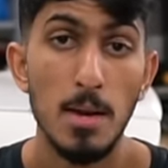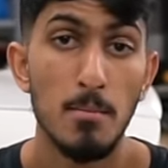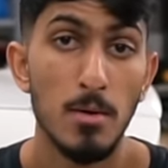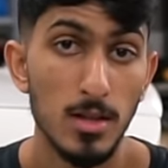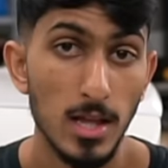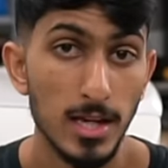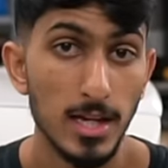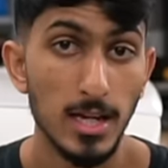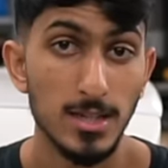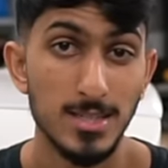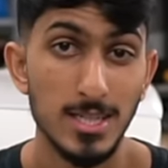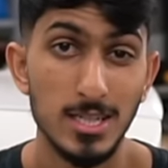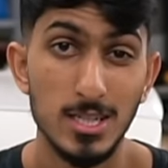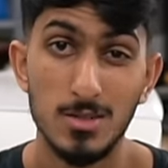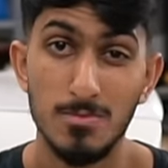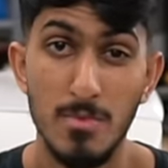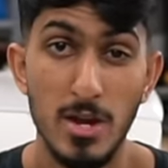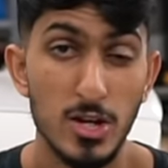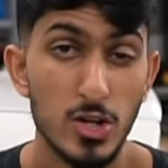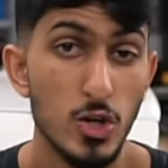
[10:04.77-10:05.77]
but like I said,
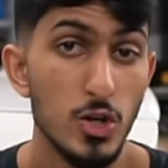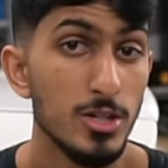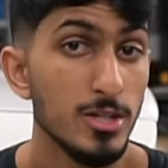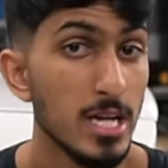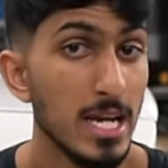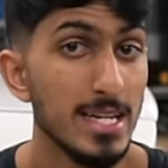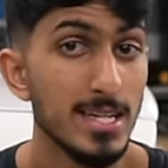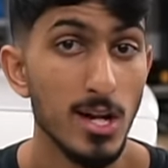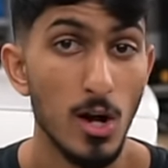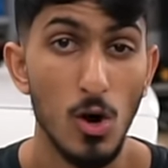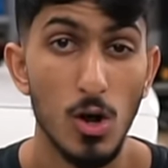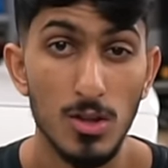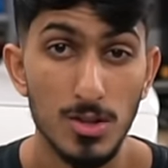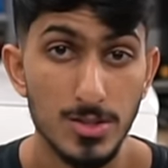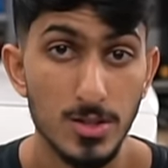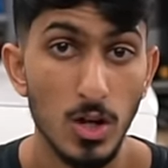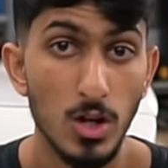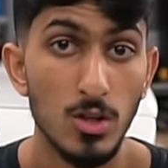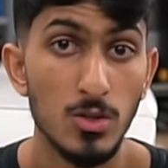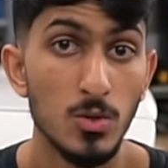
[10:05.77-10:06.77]
just make sure you change out all the
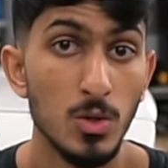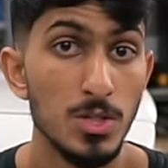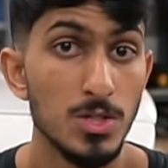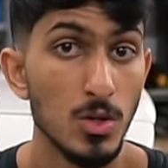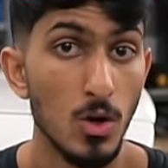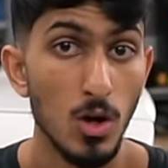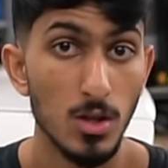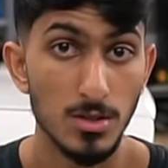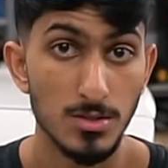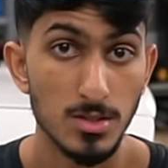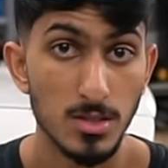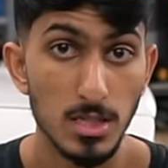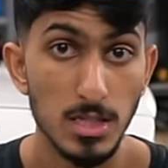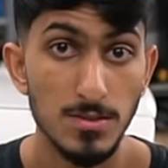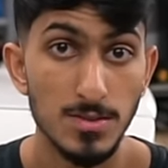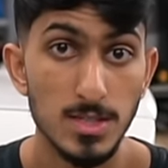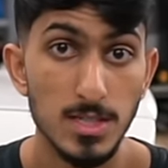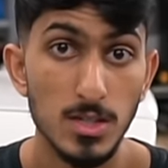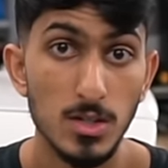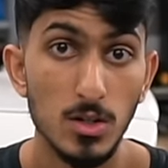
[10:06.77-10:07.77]
solenoids, all the
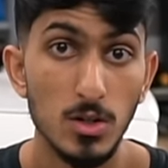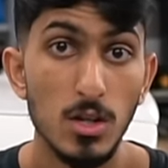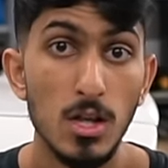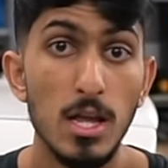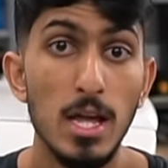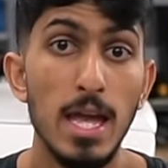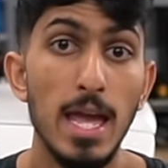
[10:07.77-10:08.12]
sleeves still.